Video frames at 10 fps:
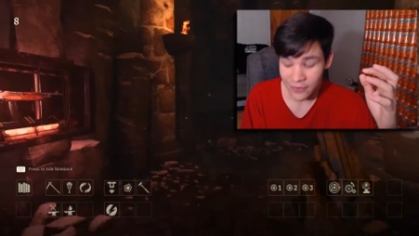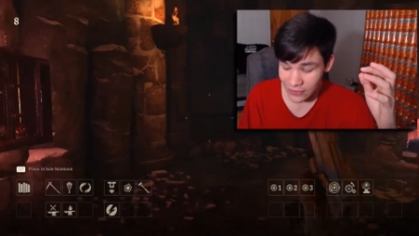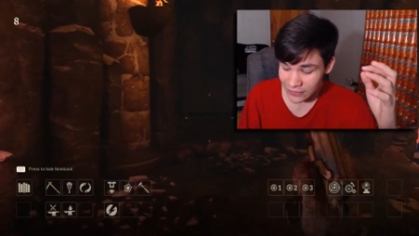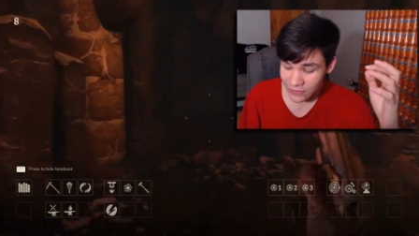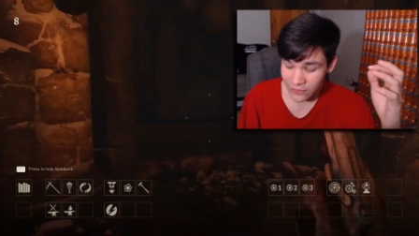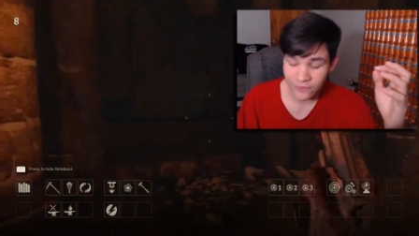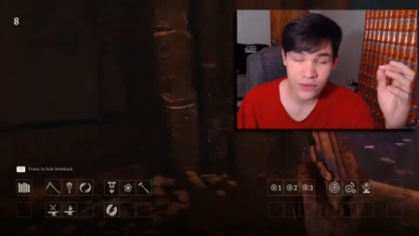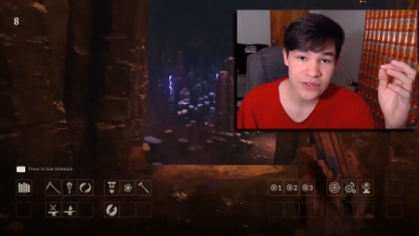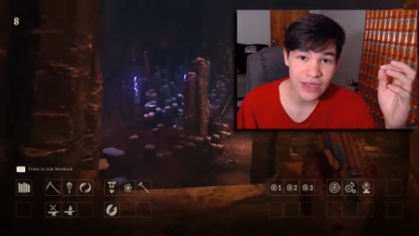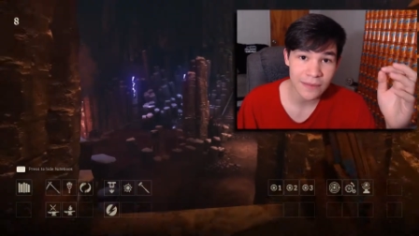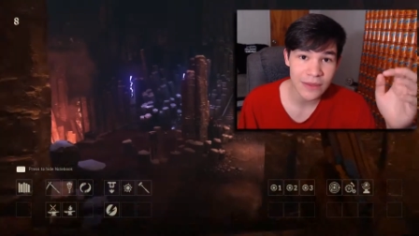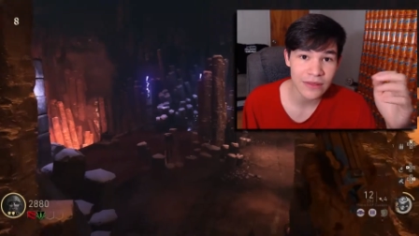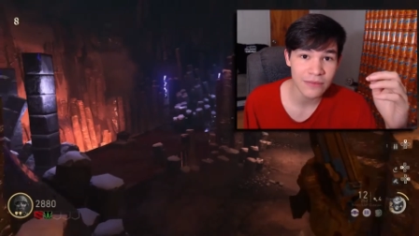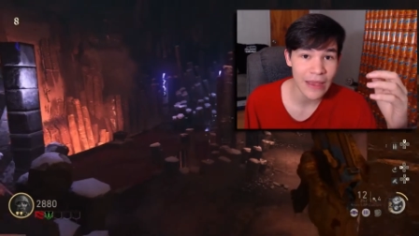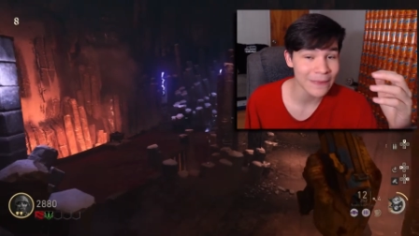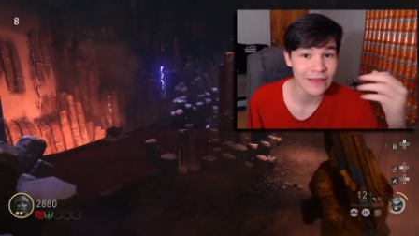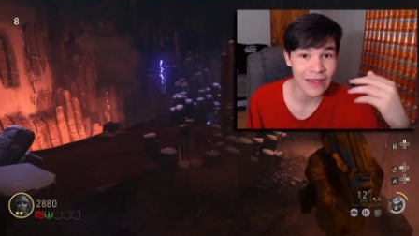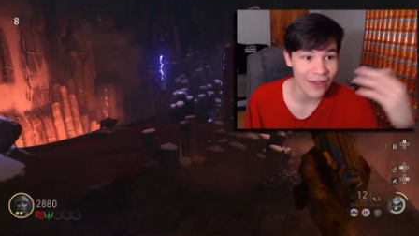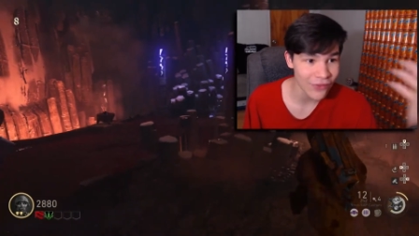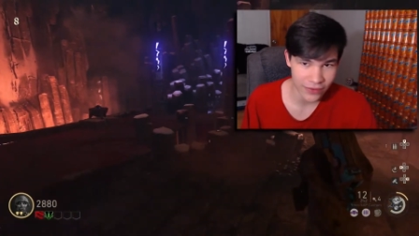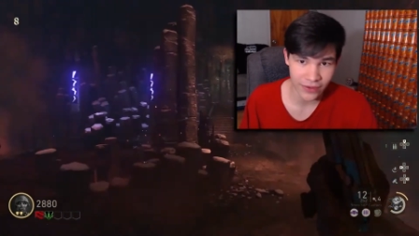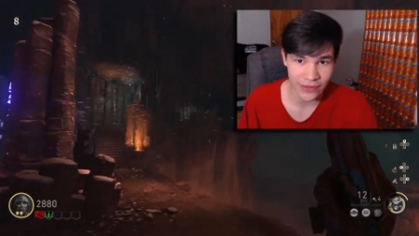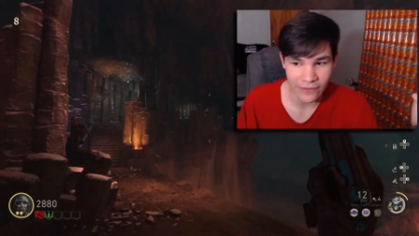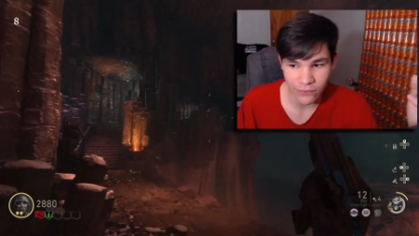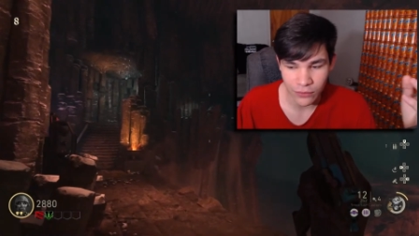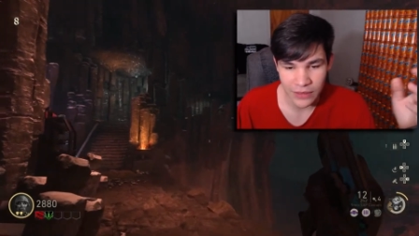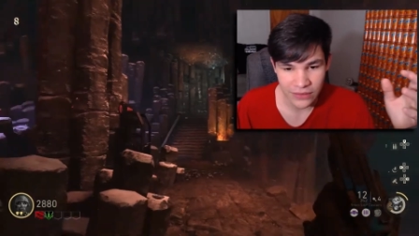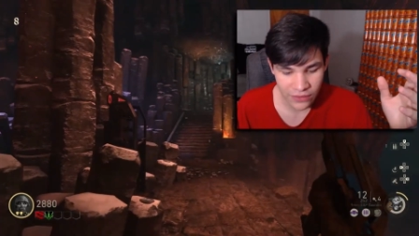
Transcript: This is the first zombies map that's ever done that for me,